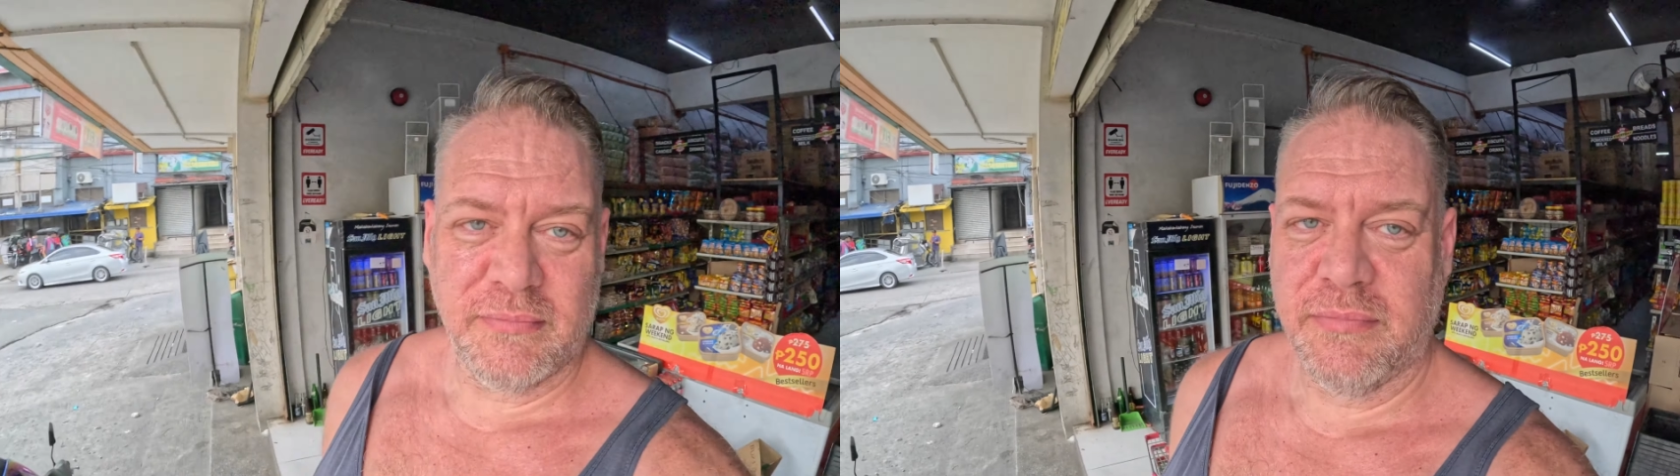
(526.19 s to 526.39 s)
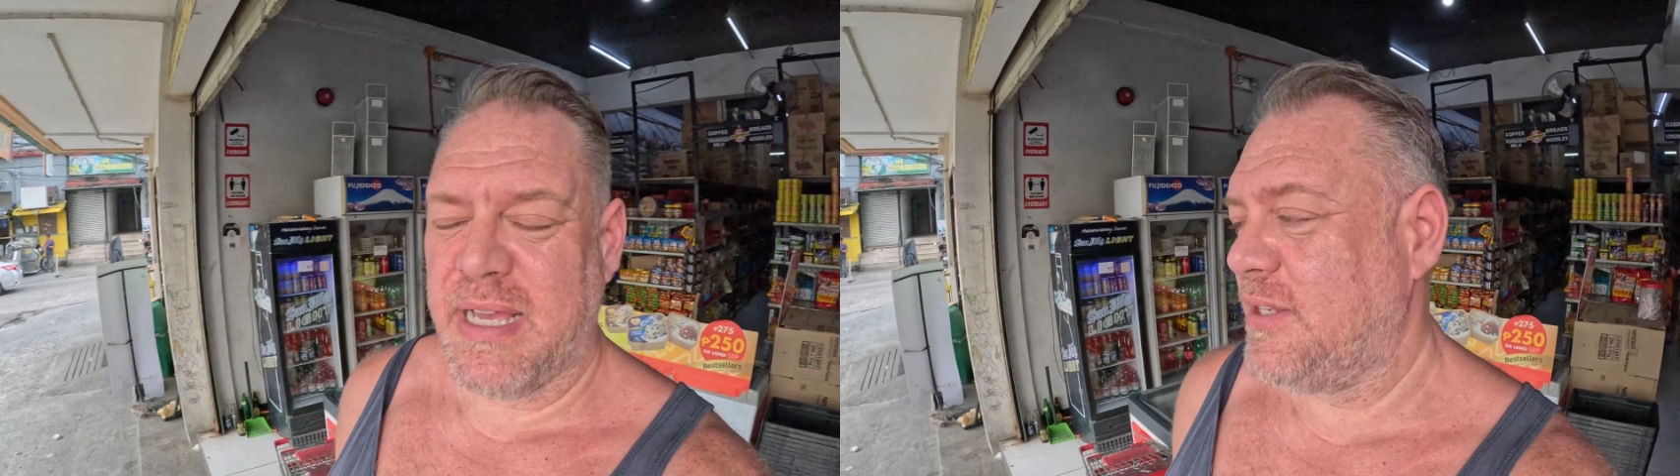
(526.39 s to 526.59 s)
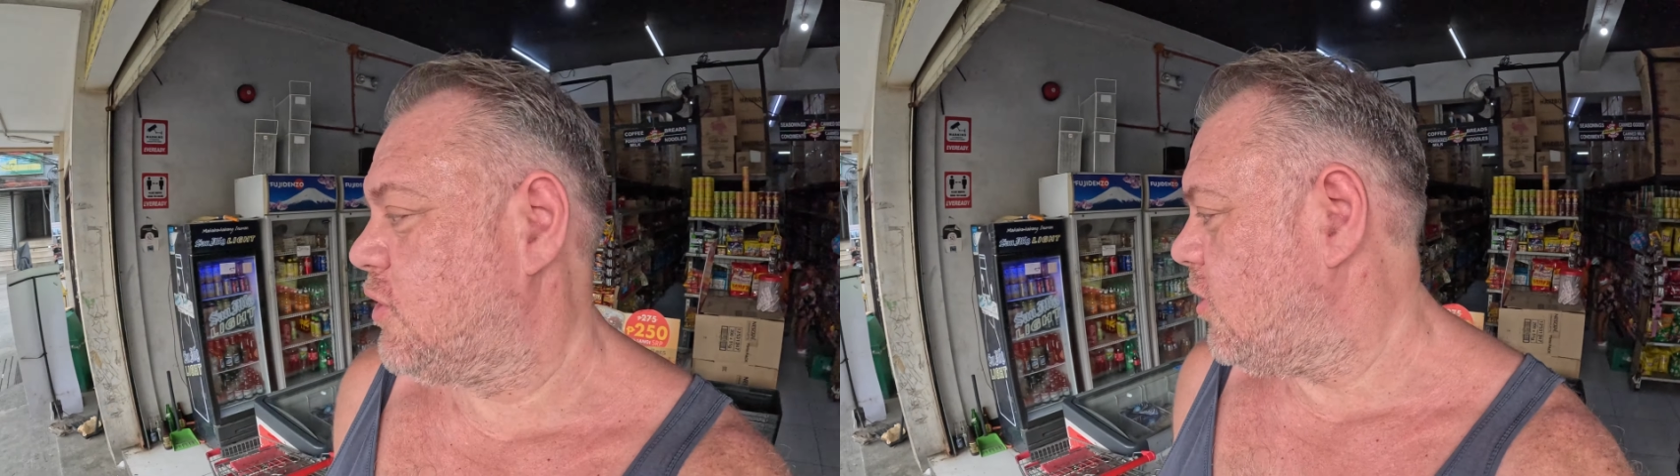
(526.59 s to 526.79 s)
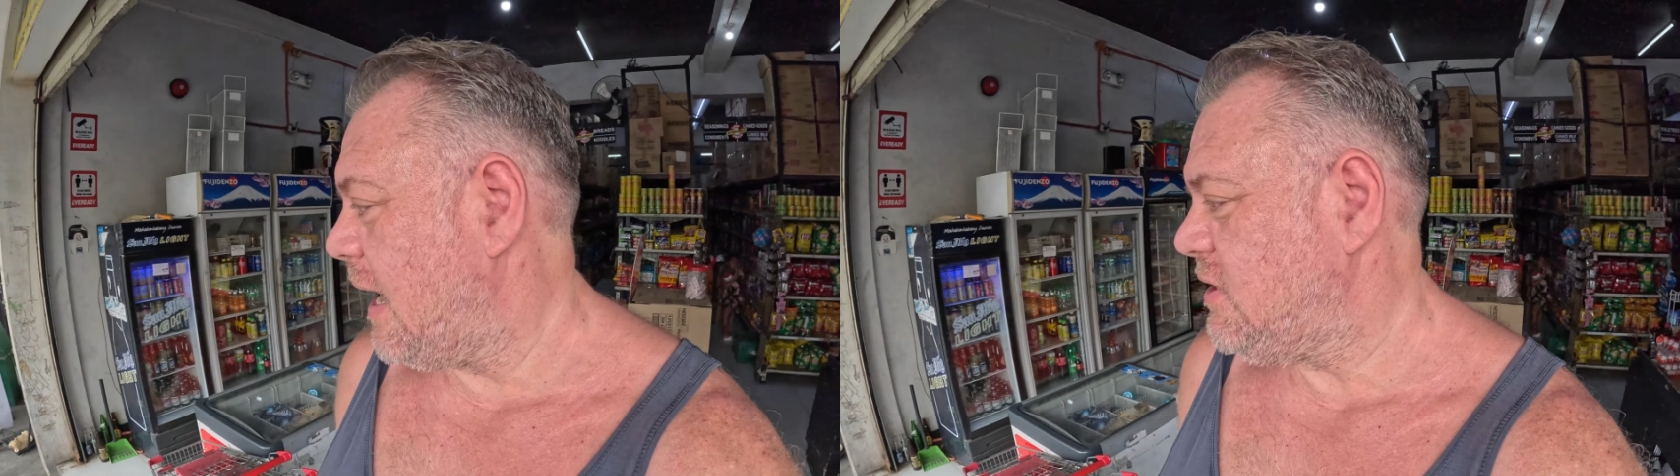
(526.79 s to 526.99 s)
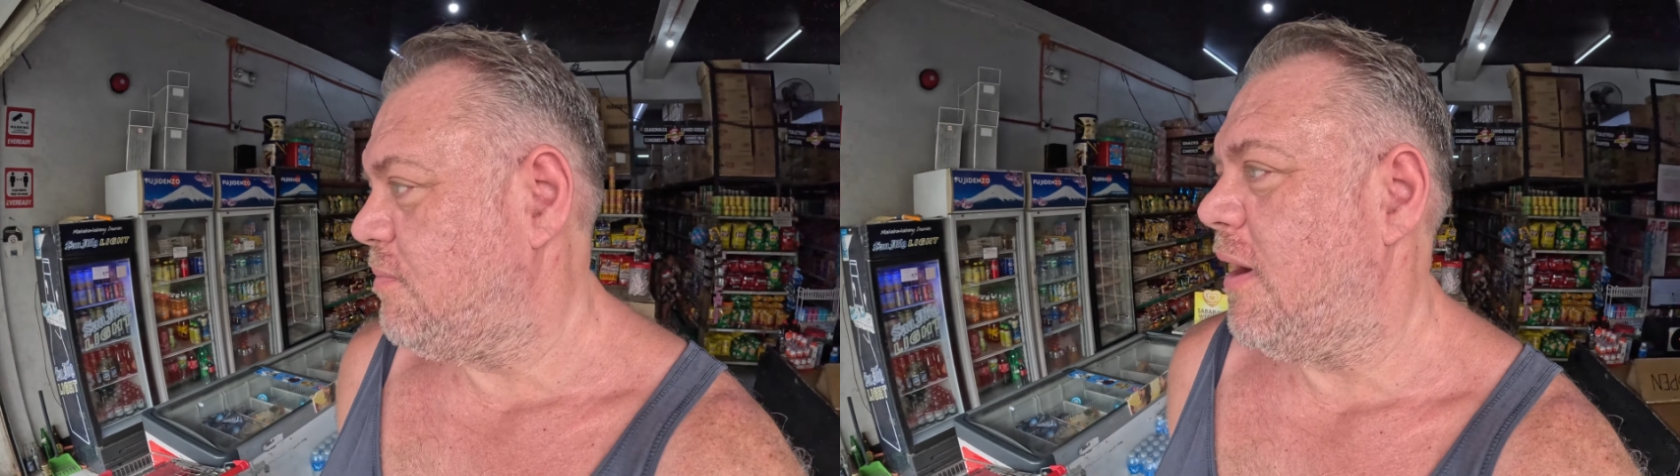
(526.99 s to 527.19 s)
That's
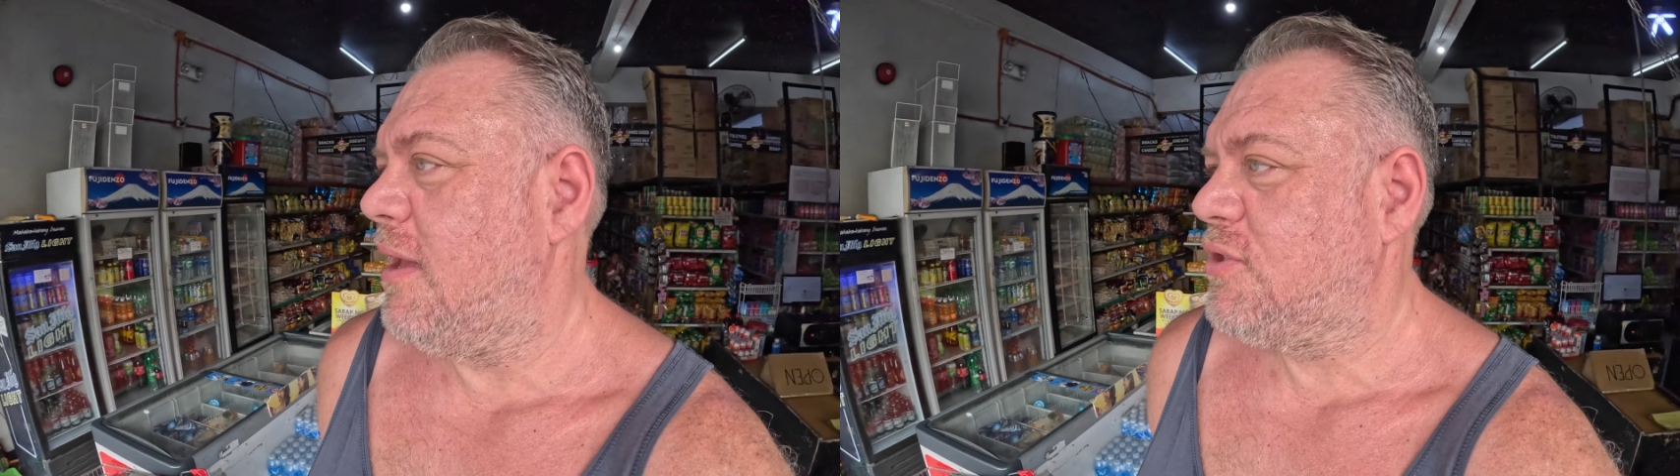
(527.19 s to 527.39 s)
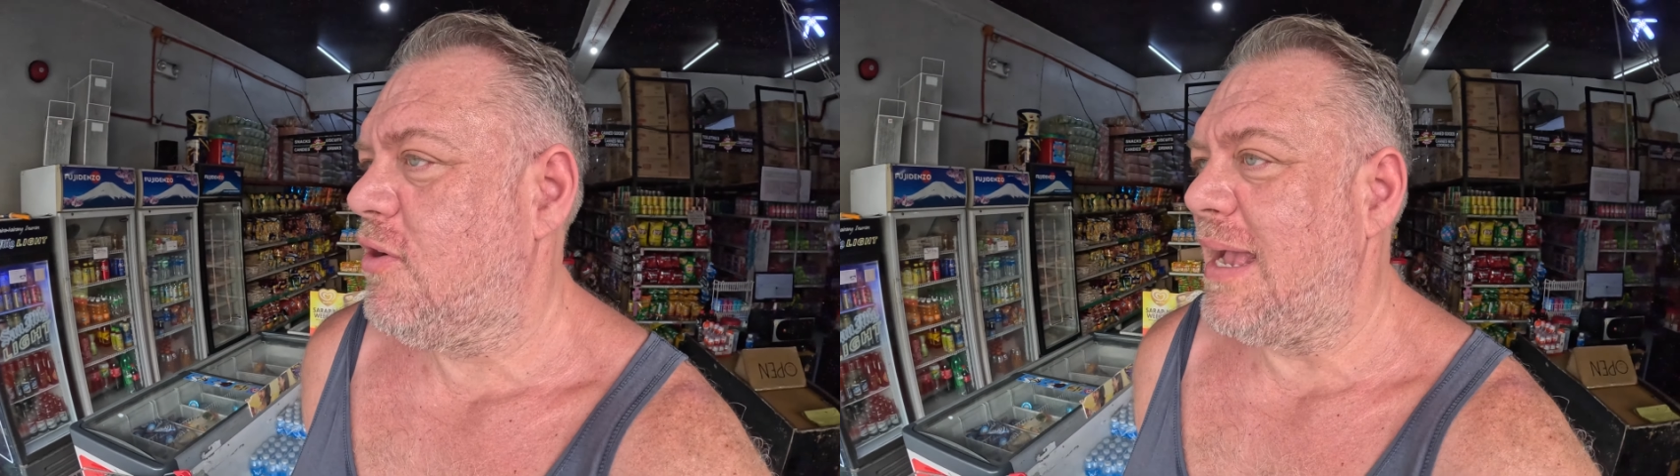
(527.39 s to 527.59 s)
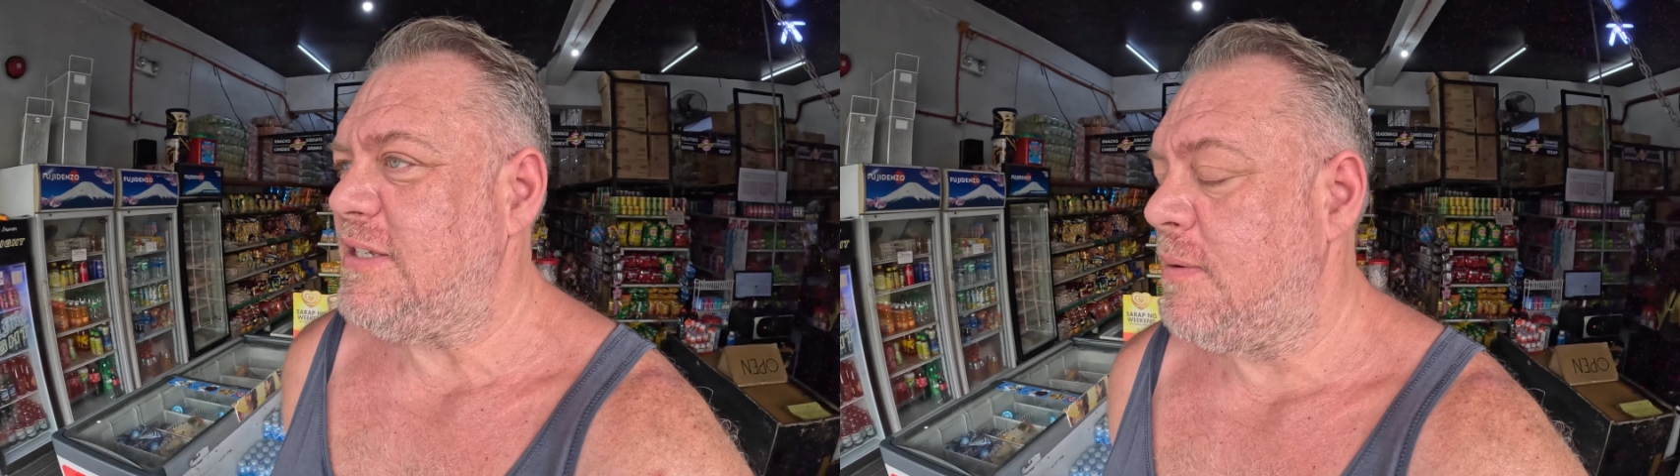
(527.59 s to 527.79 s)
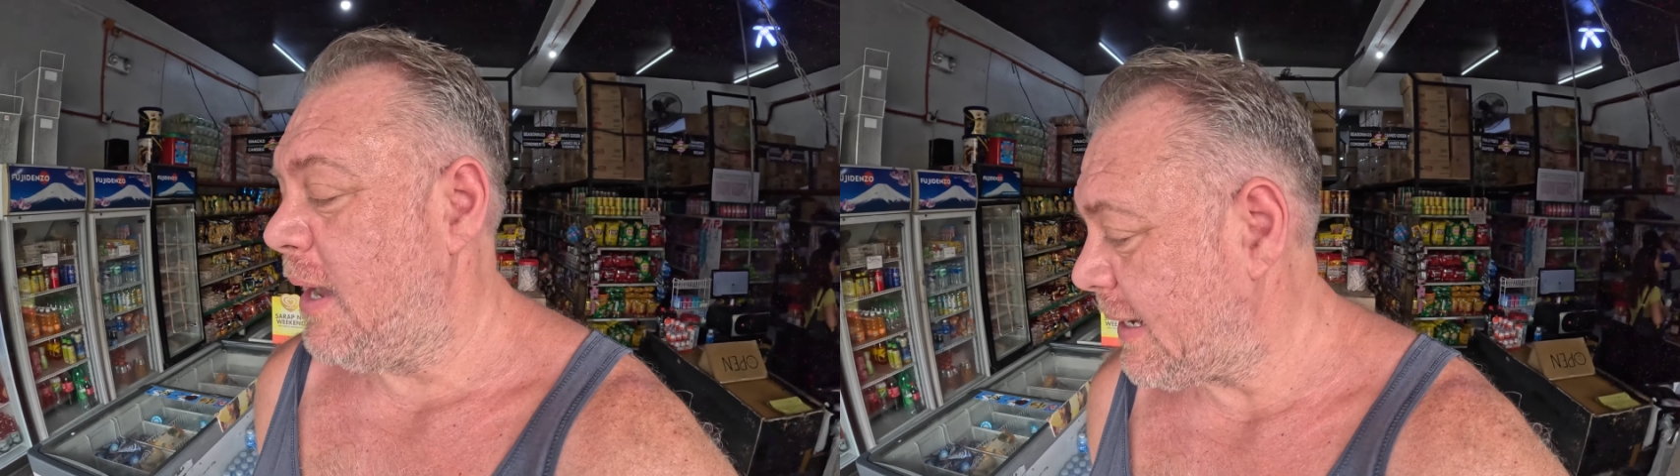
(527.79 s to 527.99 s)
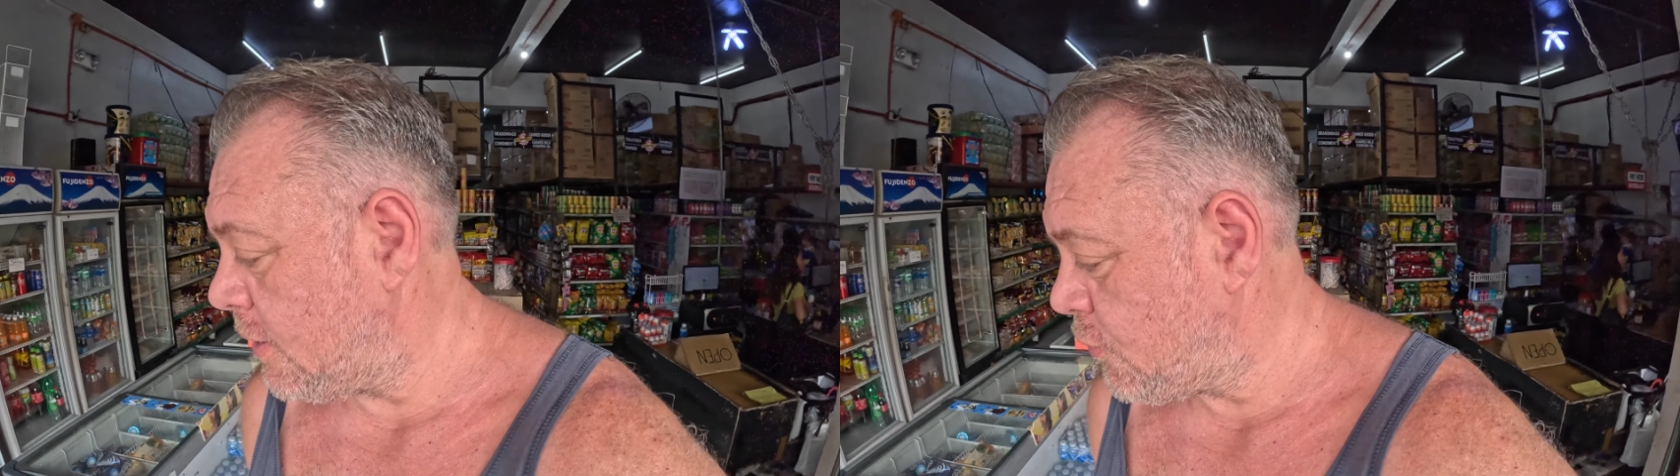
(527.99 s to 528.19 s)
crazy, bro. That's crazy. In my
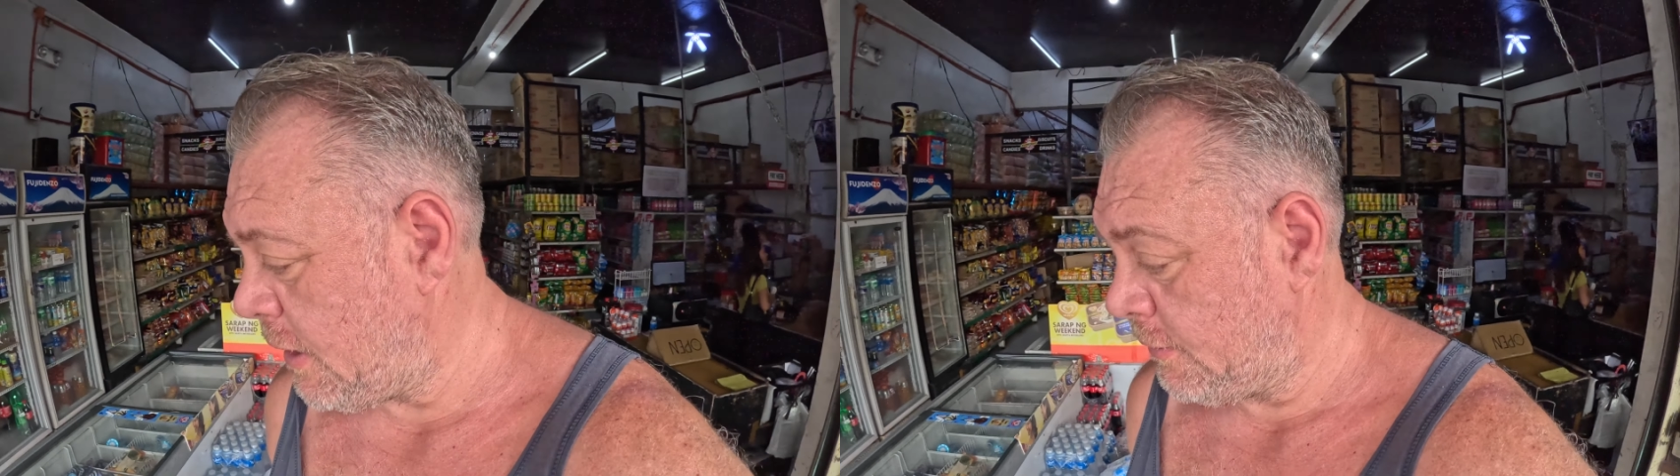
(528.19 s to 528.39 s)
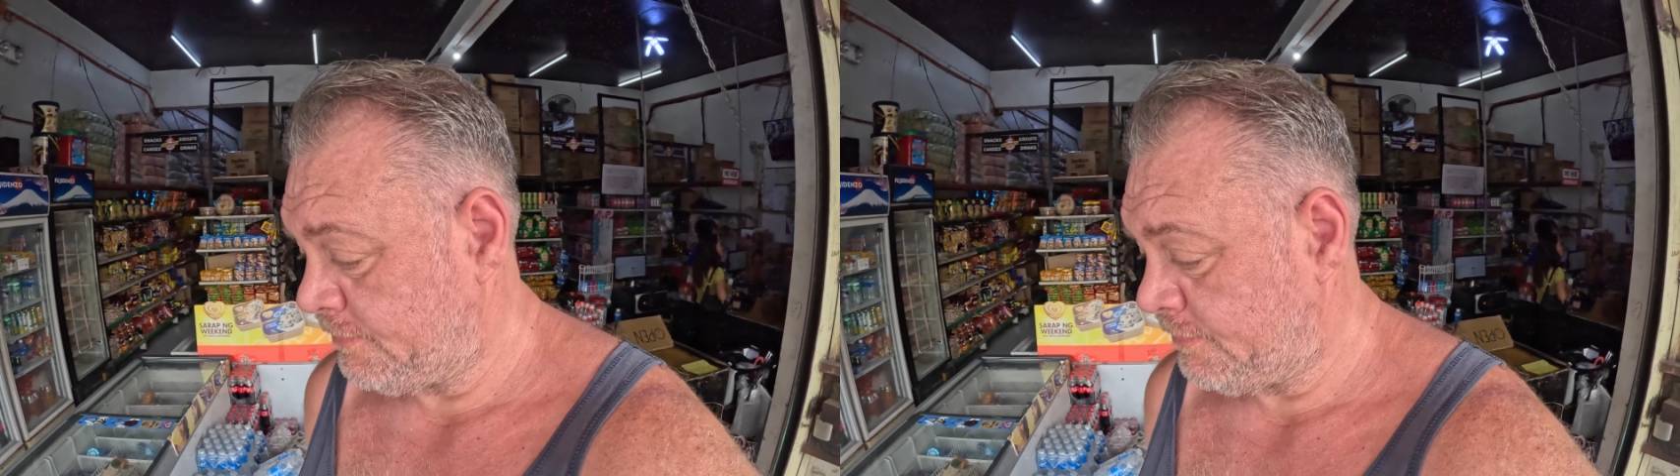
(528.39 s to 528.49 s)
country,